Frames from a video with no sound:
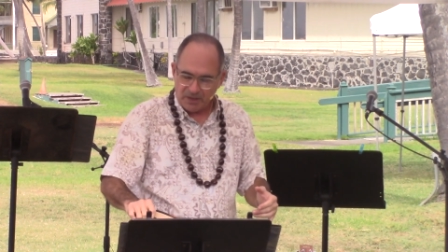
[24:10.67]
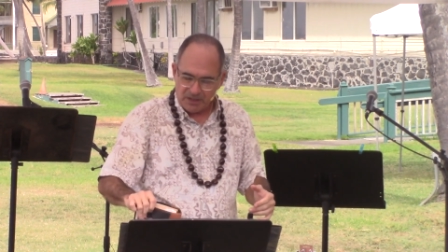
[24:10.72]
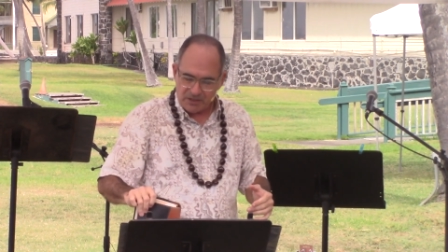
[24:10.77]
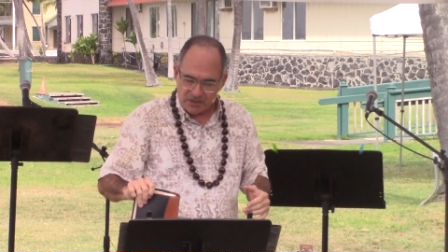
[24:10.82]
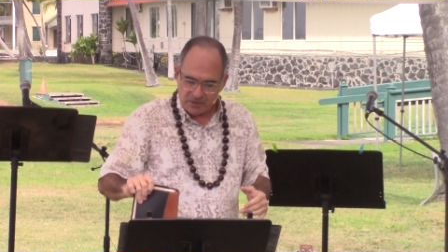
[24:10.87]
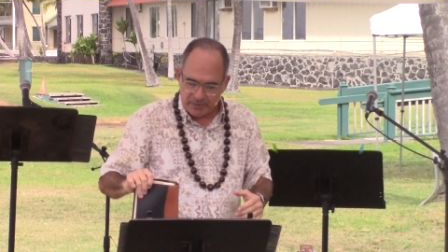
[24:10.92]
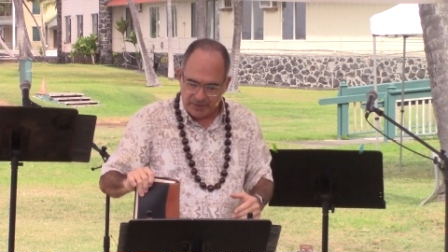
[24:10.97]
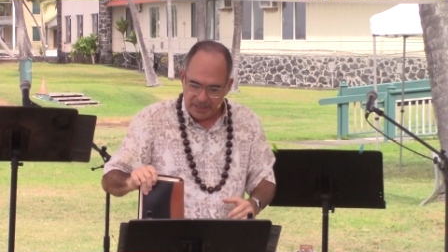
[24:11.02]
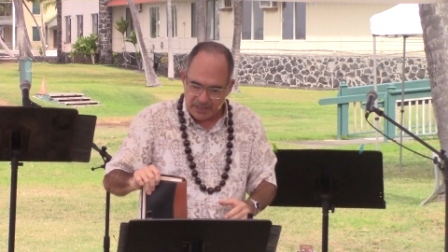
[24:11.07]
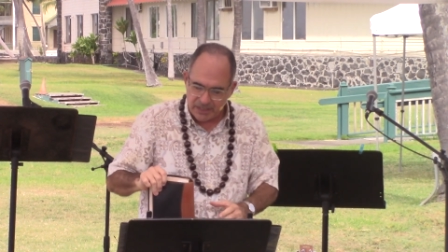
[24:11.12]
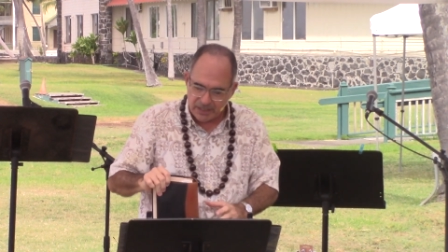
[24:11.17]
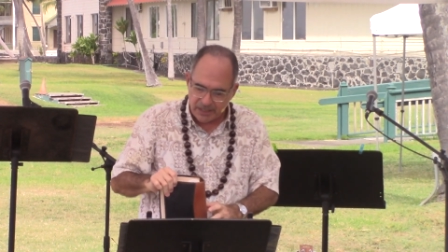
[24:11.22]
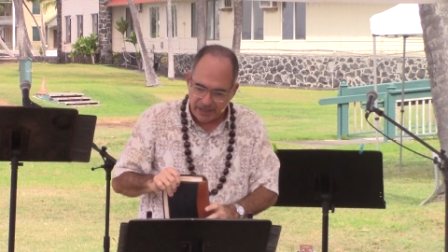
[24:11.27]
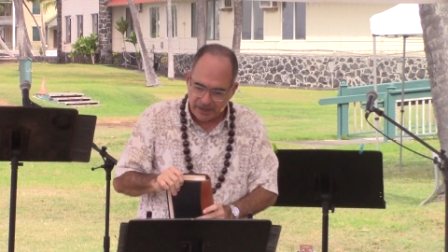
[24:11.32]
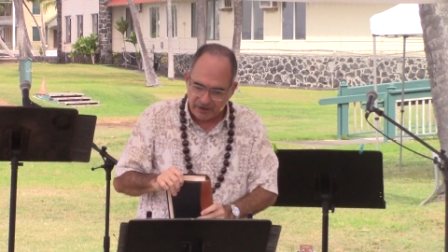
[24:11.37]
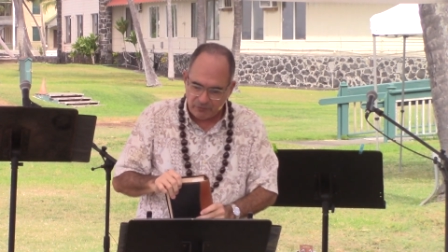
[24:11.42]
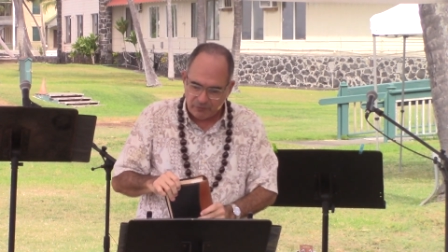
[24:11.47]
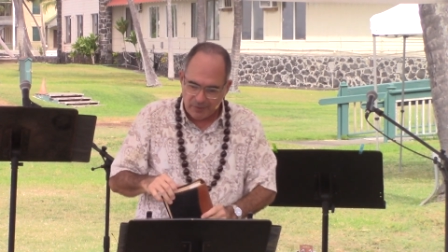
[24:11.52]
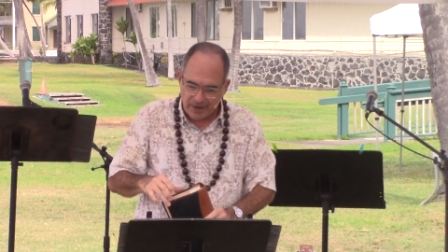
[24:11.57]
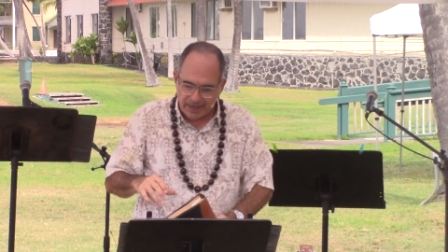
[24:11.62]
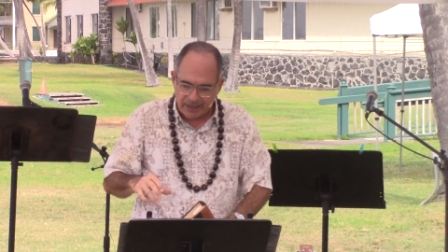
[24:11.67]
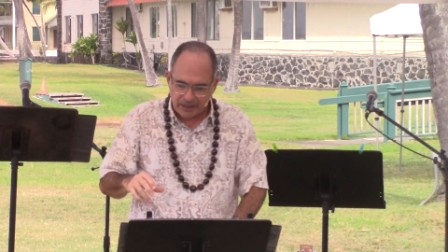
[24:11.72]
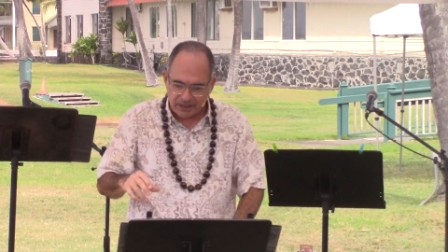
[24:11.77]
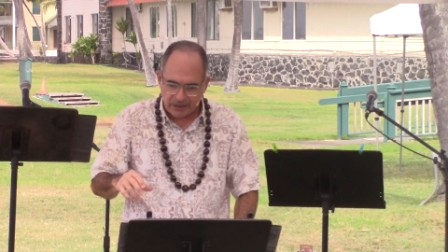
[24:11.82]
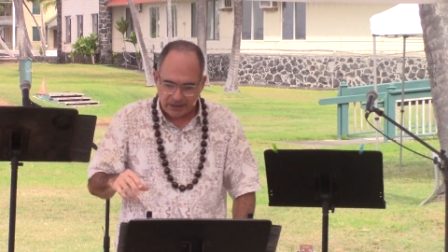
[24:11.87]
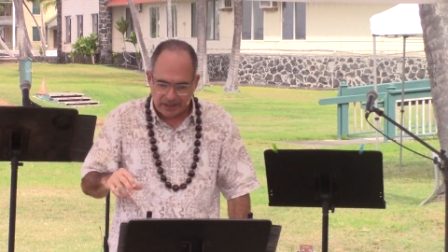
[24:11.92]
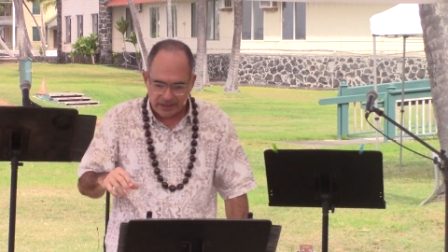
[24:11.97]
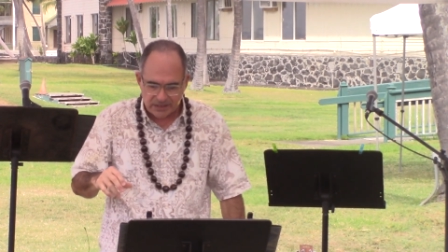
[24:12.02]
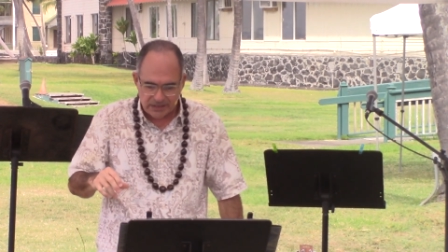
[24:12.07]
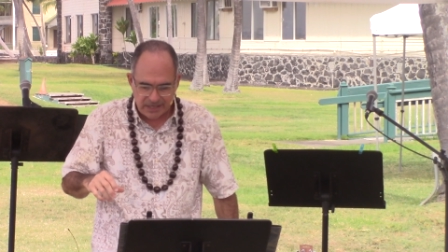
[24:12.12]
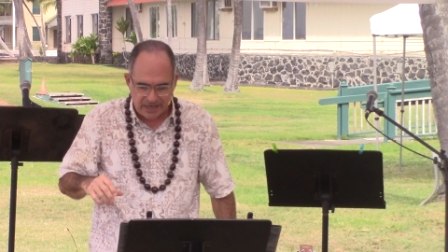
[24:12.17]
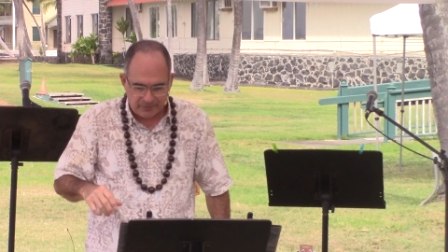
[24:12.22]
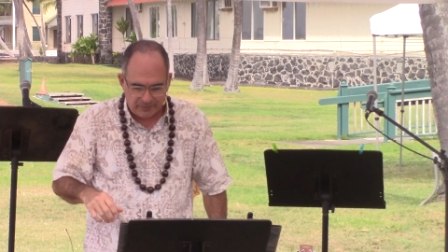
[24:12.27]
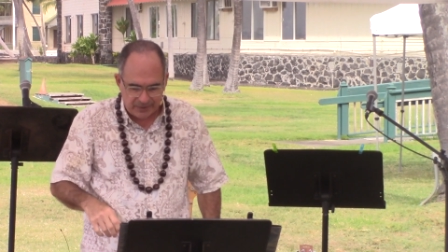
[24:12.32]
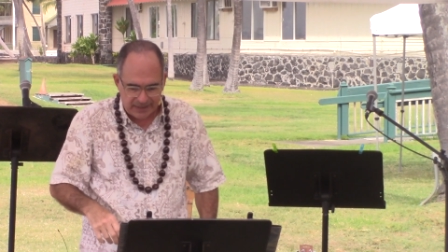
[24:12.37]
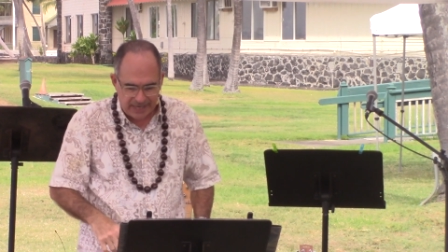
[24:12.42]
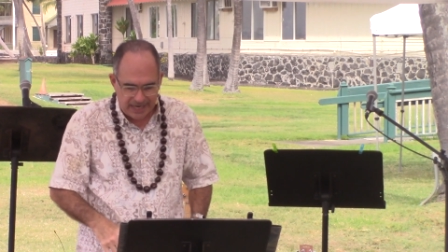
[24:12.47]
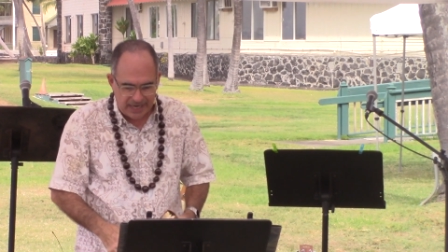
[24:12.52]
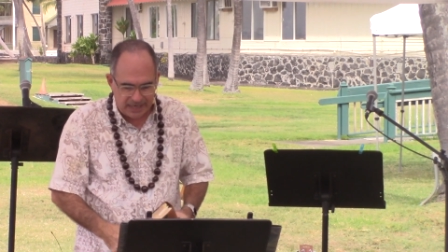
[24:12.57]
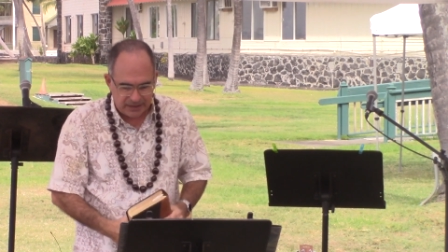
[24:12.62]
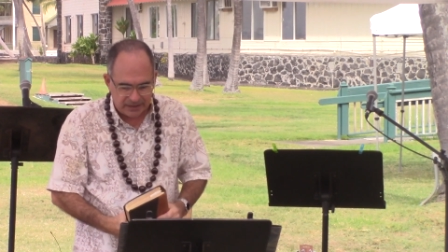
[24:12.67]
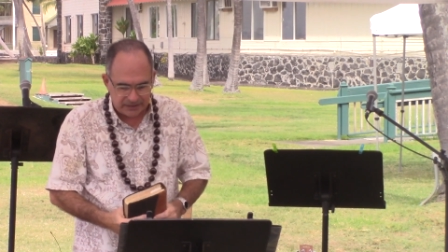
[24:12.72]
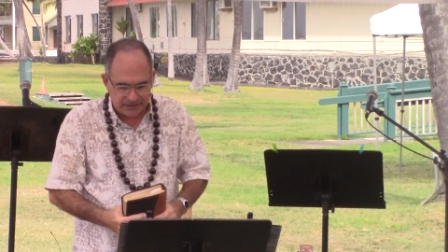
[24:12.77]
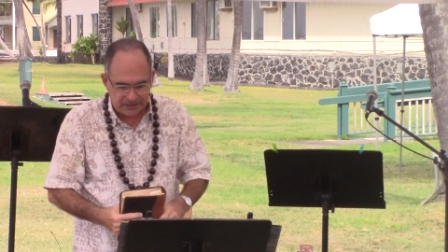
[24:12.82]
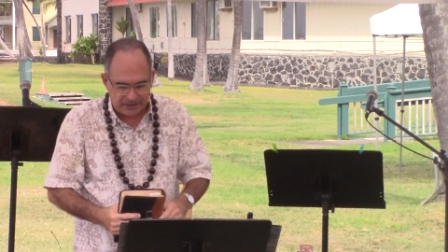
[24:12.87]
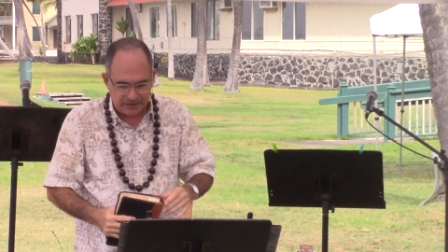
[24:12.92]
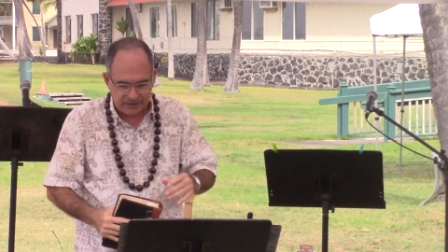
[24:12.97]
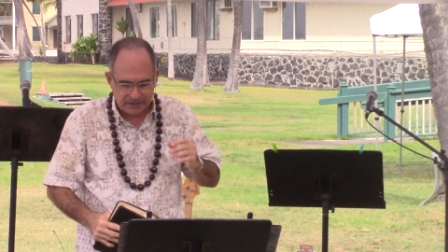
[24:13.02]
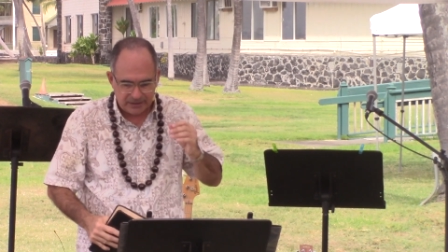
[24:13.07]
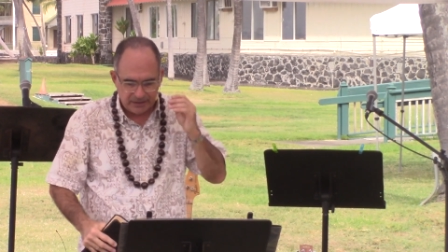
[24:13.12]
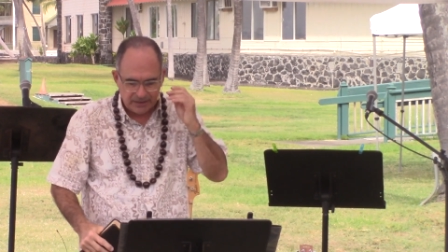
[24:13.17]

So we need to kind of recognize that reality.